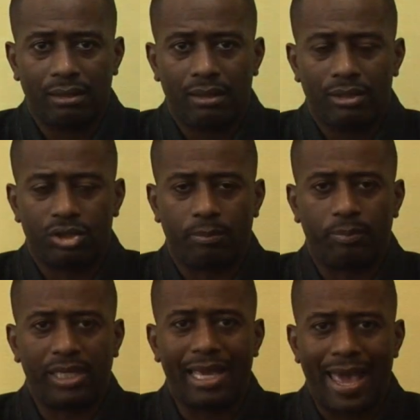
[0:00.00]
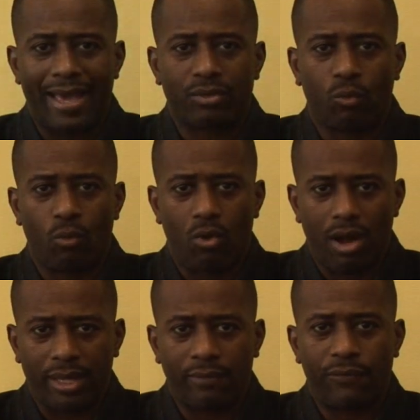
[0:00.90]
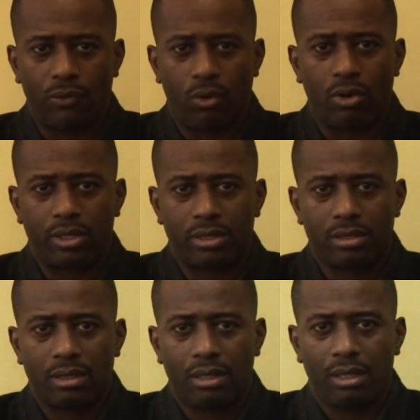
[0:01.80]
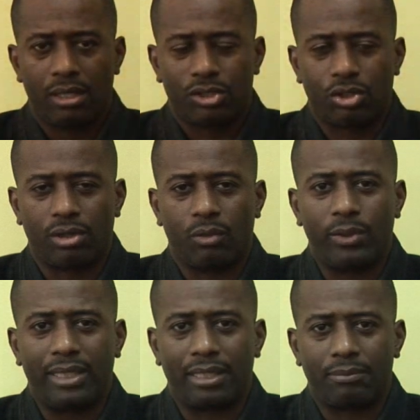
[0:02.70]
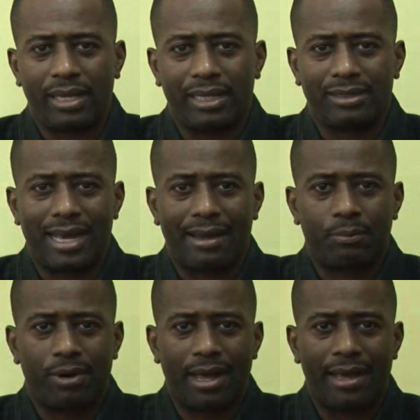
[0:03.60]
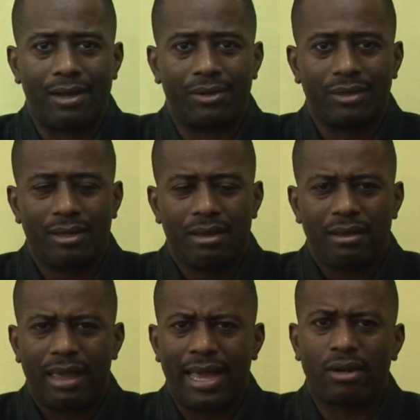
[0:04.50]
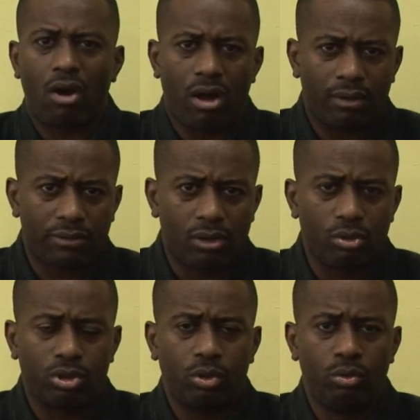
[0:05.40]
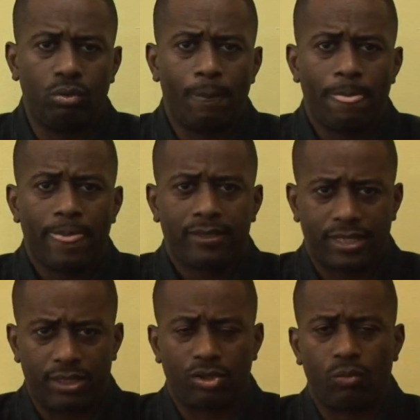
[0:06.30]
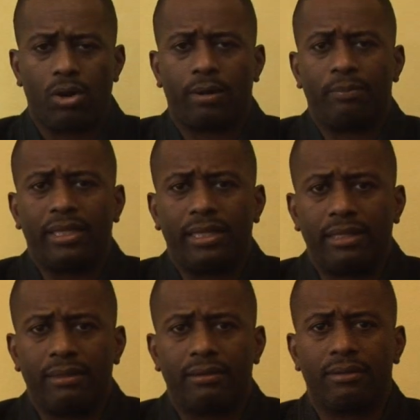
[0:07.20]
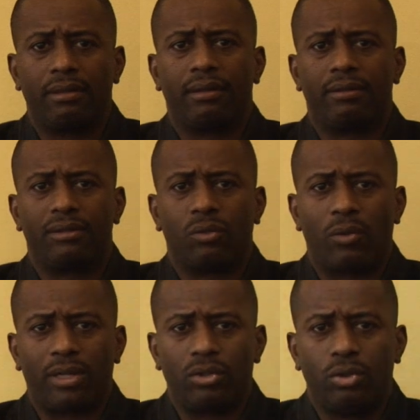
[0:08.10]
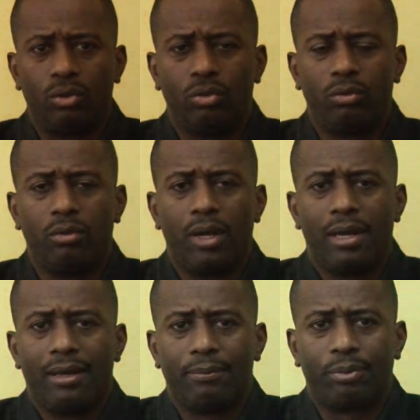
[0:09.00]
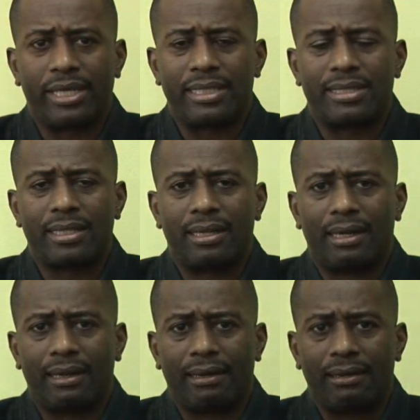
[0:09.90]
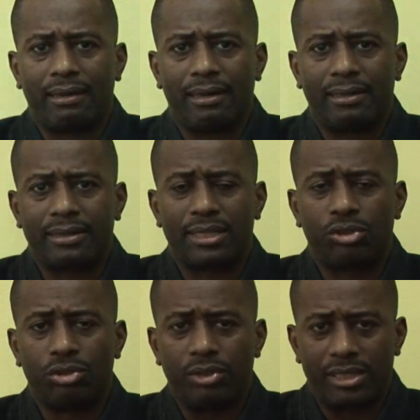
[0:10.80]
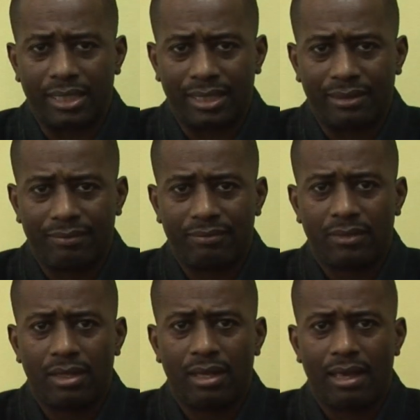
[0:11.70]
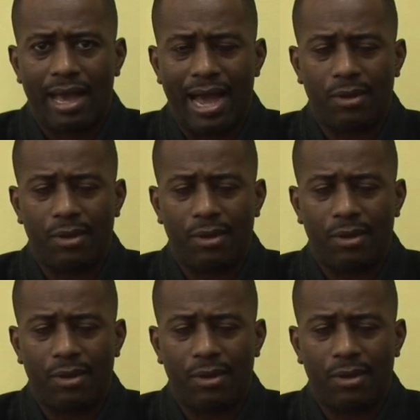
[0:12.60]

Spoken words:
to be as one force so that we can make Doc proud. And all of those who tend to want to be the one who brings disunity, I will